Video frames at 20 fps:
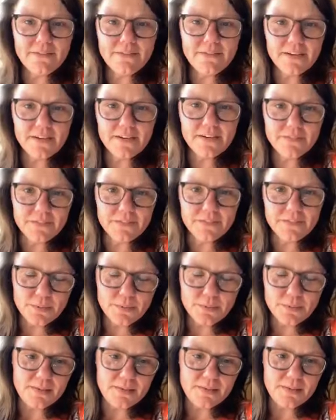50% of my
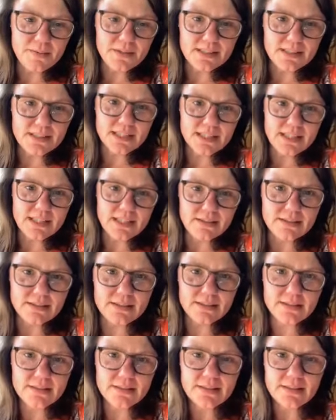business is,
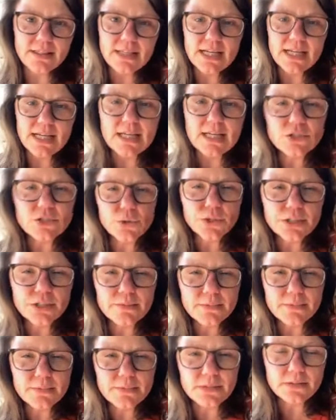and now short
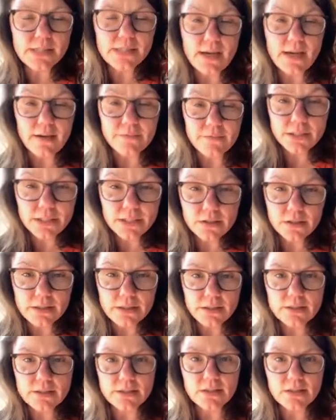term rentals have
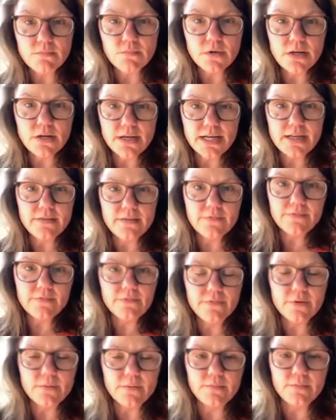decreased somewhat
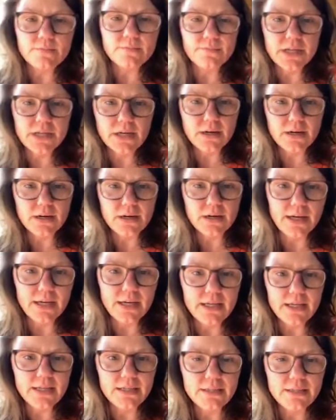from their
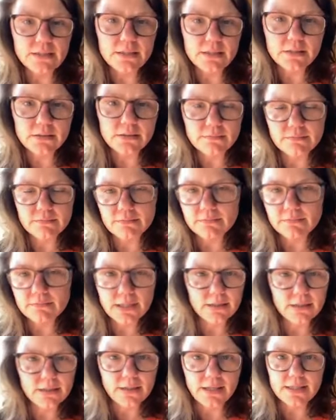height
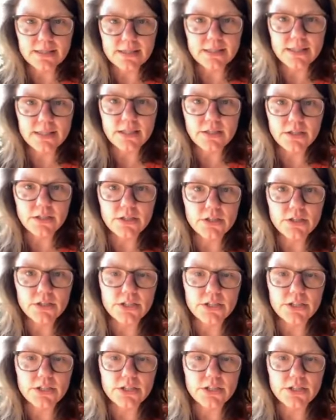in the last year or